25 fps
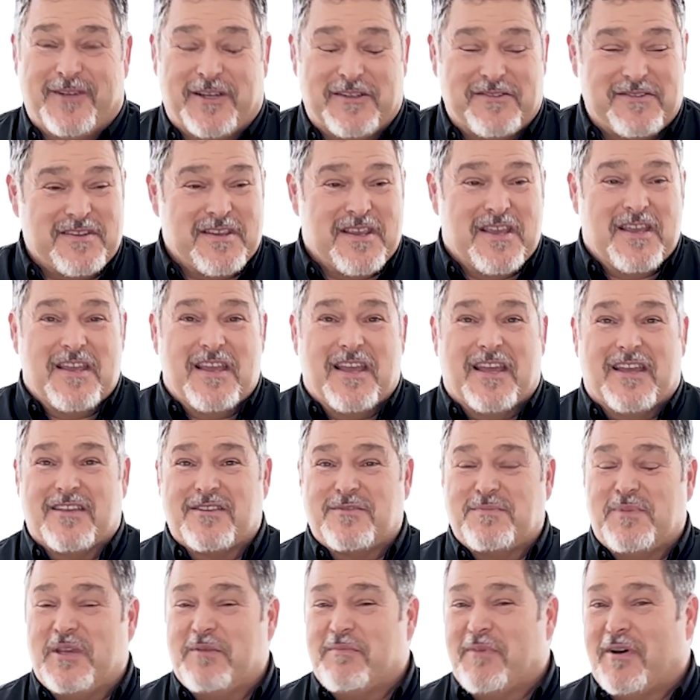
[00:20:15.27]
As
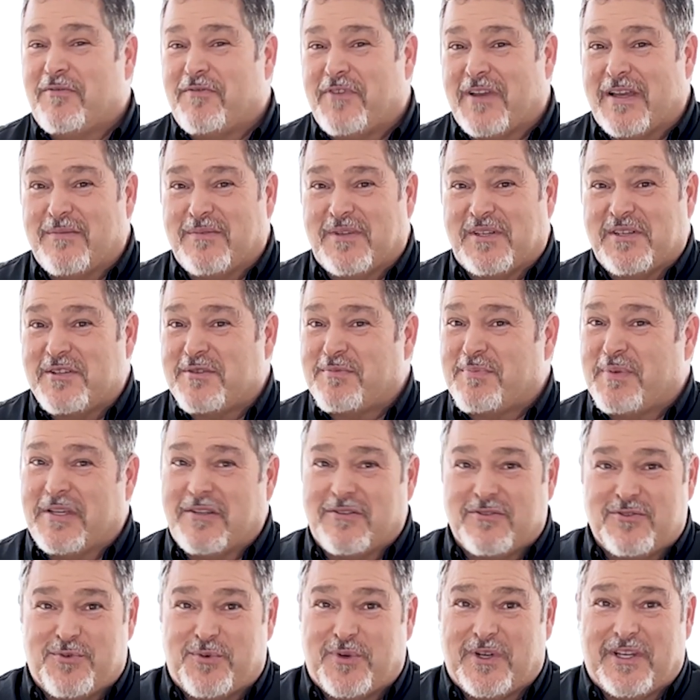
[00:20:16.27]
as me and my family
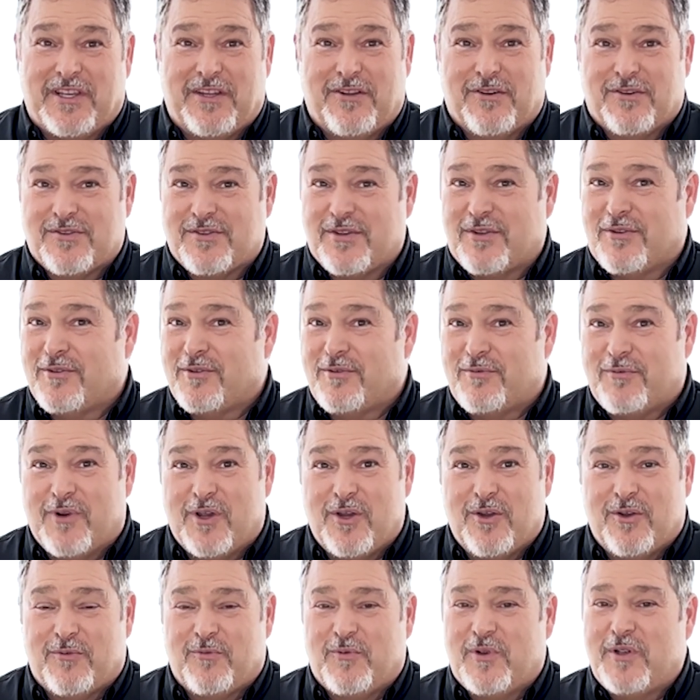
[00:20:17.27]
spent 20 years on the
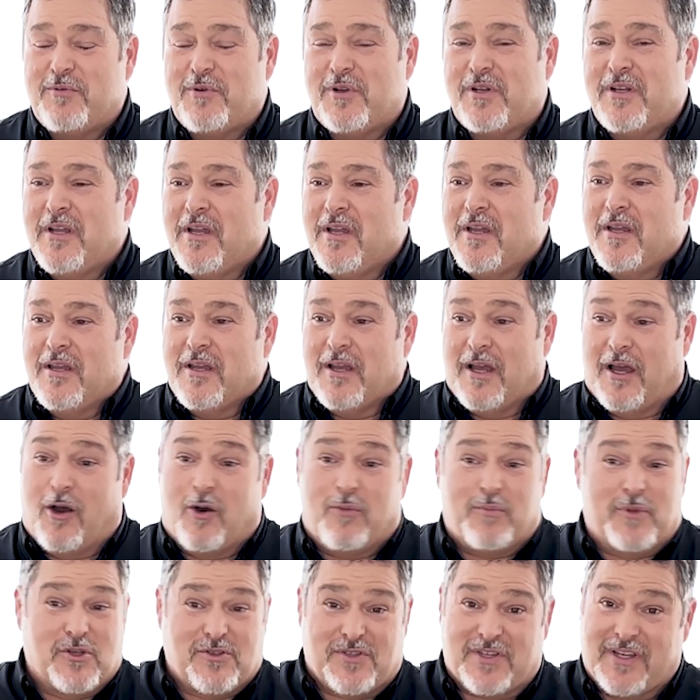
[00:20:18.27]
road, we would
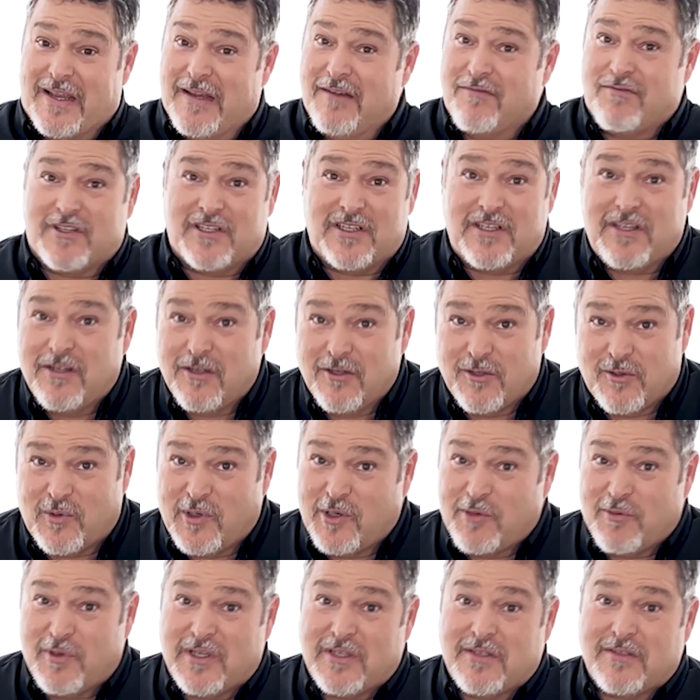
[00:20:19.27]
almost every year
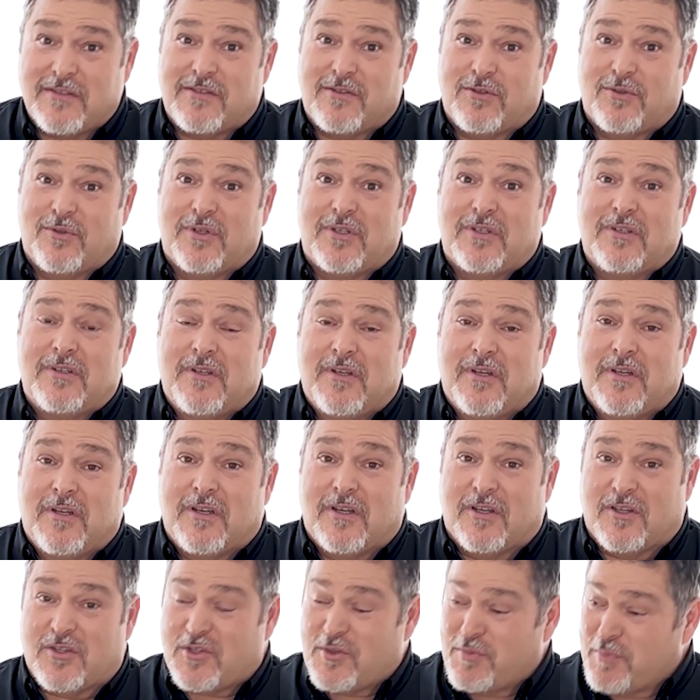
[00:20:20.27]
we went to a,
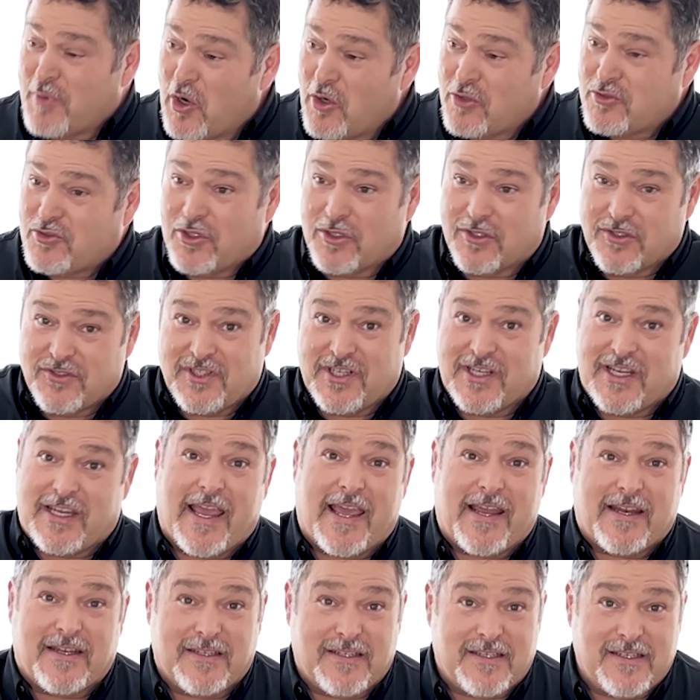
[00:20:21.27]
a small church in
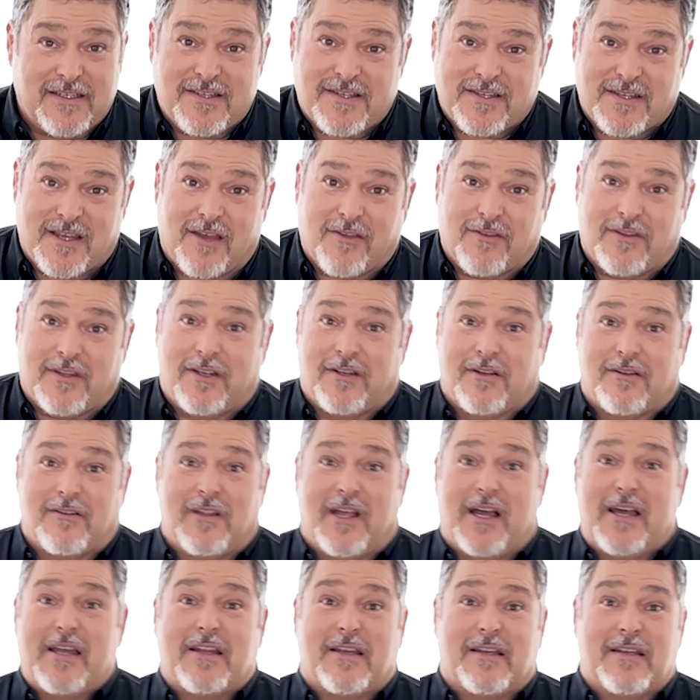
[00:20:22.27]
Kennedy, South
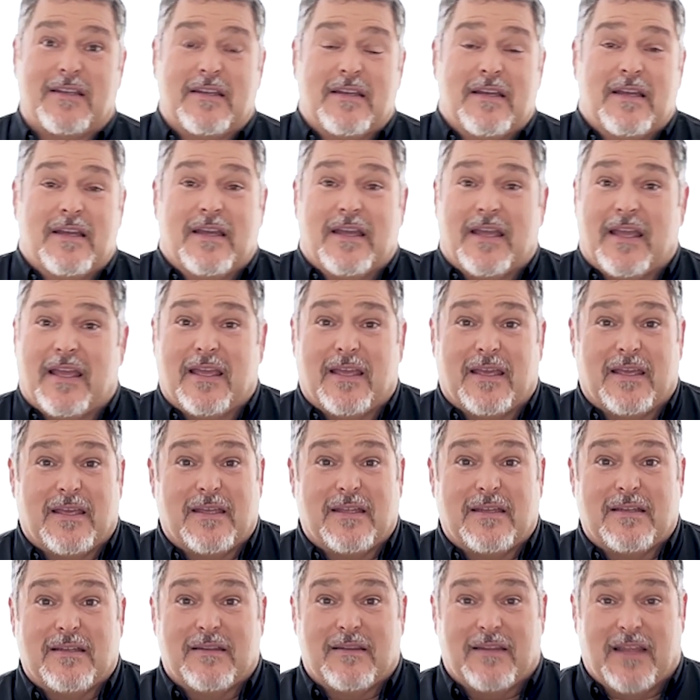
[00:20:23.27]
Carolina,
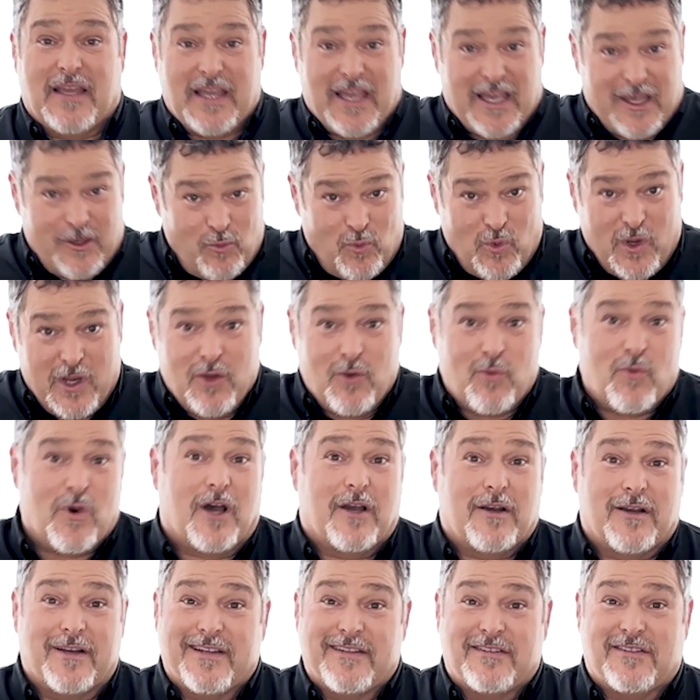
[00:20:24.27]
and they had well
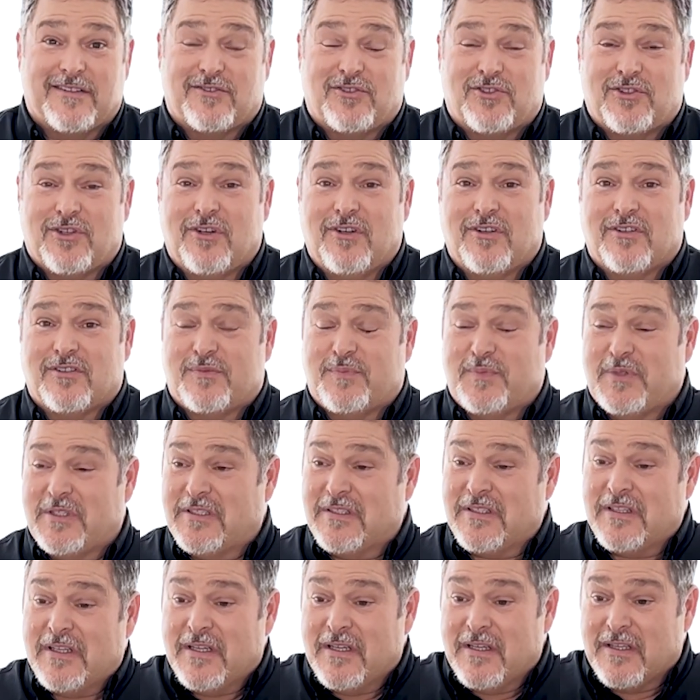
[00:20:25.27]
water at the church,
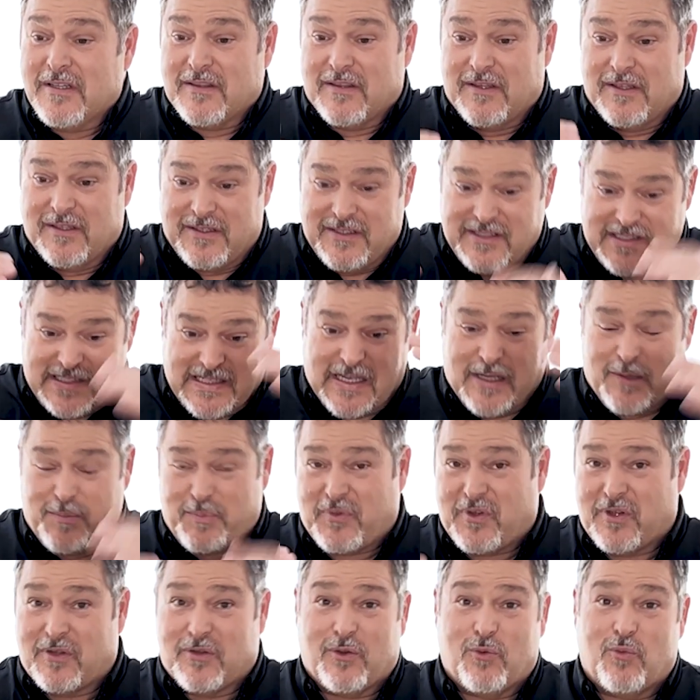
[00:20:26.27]
but the
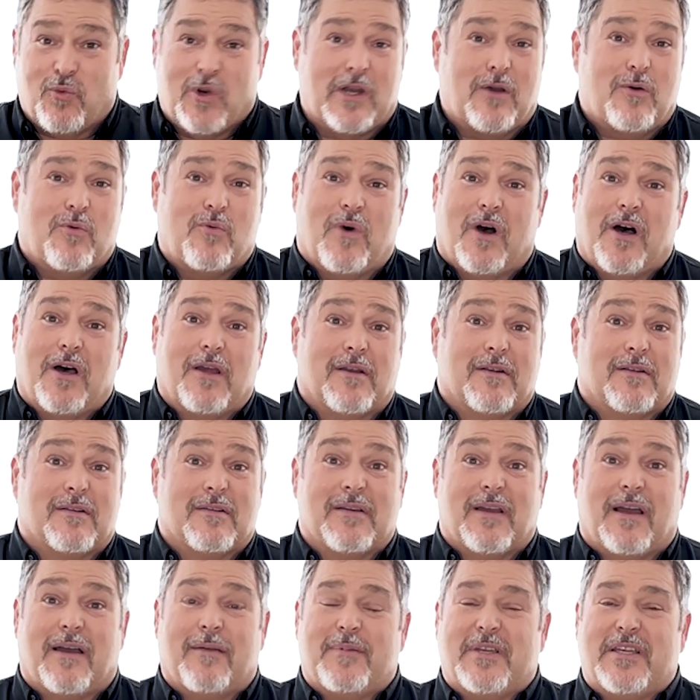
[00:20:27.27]
depth of the well
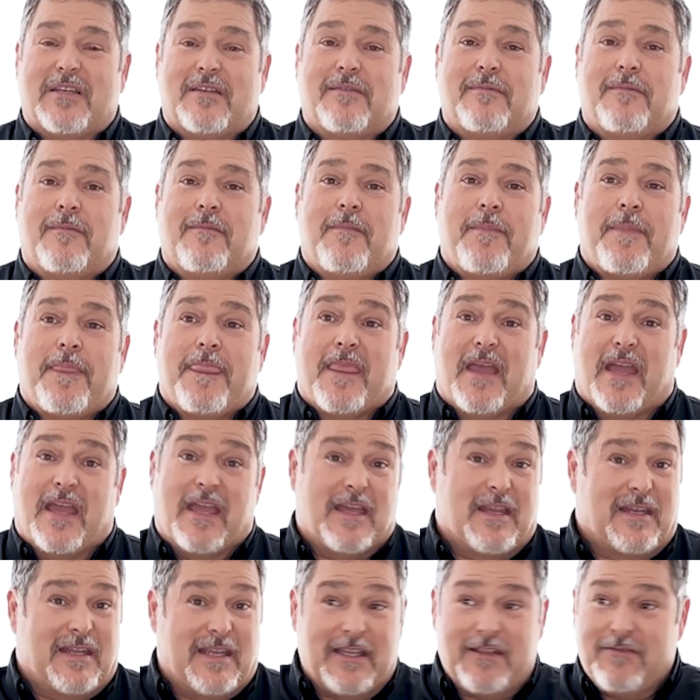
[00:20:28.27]
water, I mean,
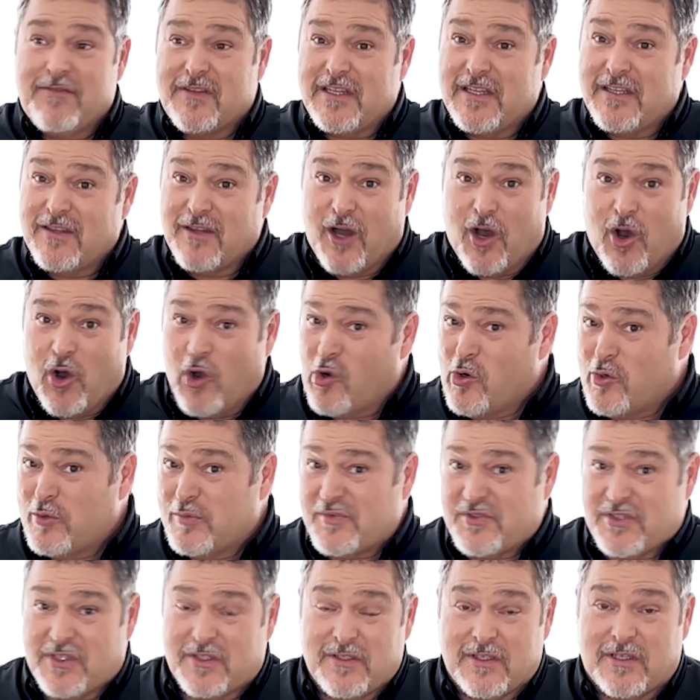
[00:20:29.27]
and even in the
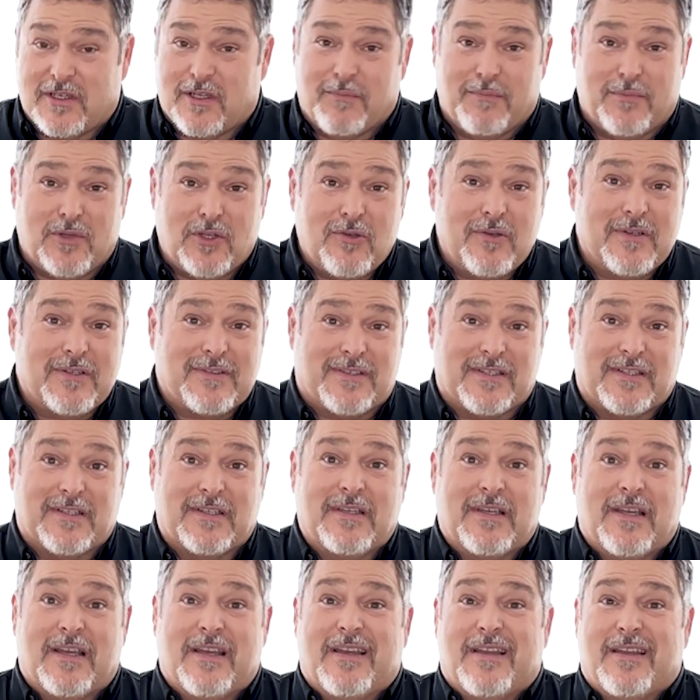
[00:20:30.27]
homes of the
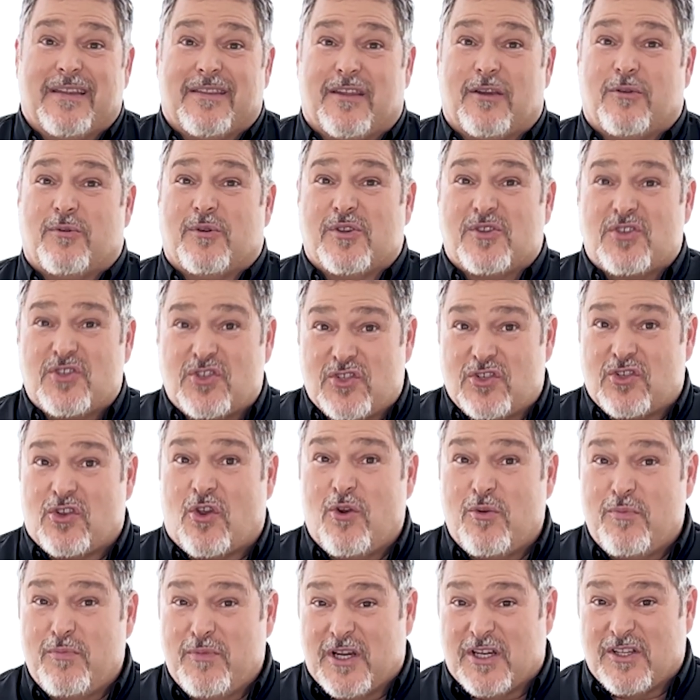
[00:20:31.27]
community, there was
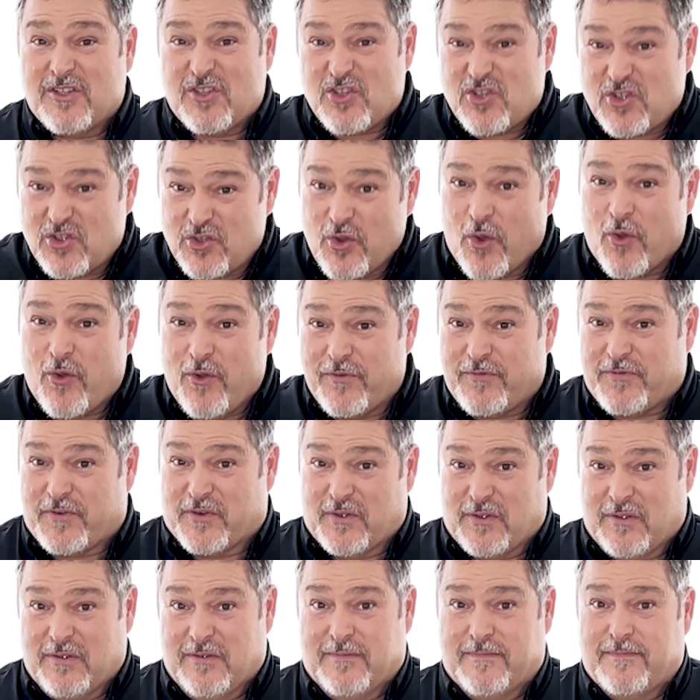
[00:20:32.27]
so much
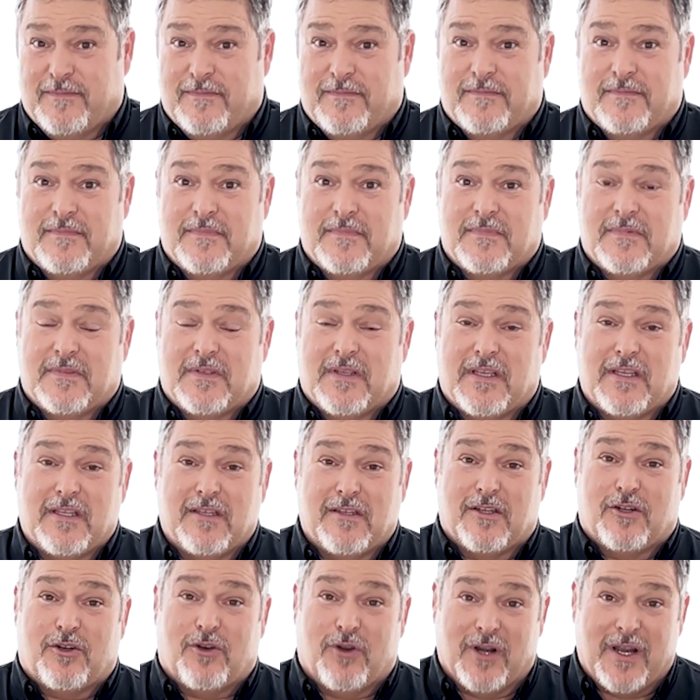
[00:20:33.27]
sulfur
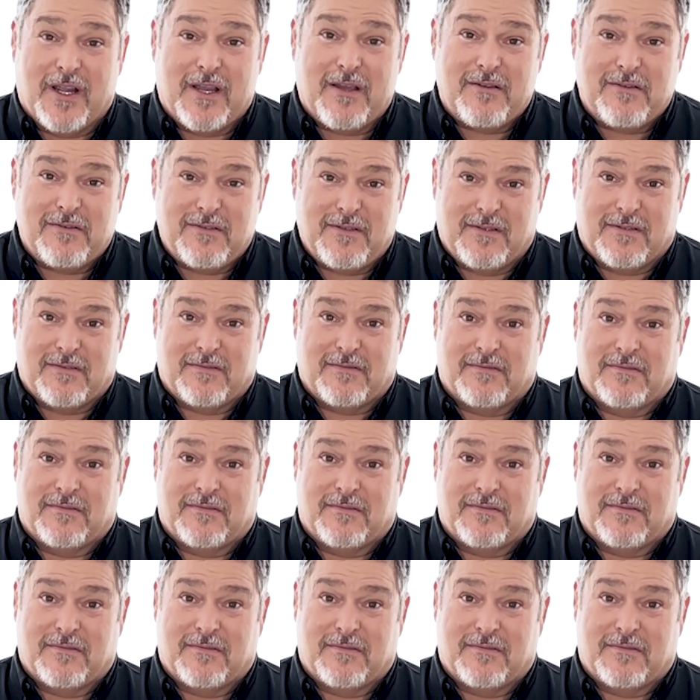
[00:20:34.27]
in the ground